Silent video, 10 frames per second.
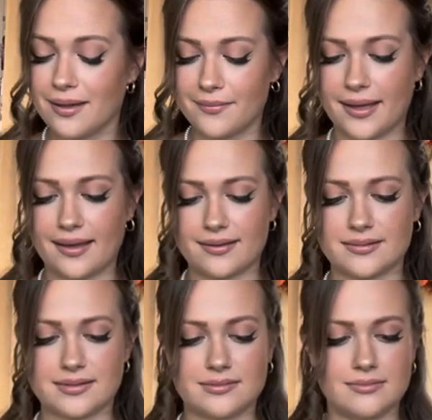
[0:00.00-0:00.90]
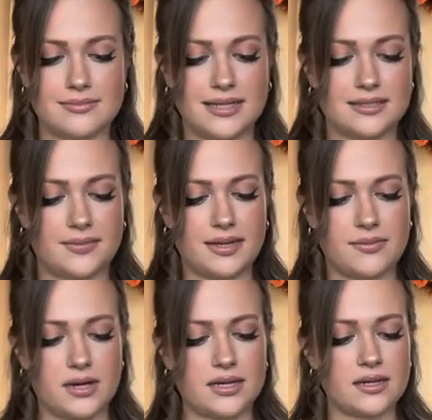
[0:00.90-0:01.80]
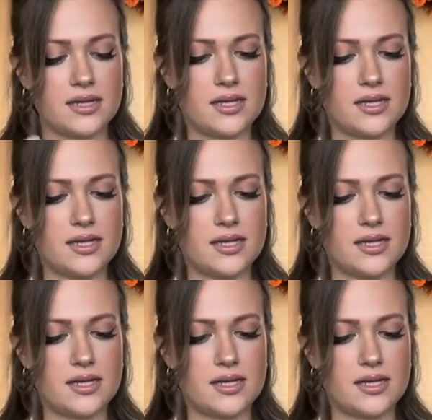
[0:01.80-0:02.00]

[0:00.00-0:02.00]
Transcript: bag. It's meant to be mine.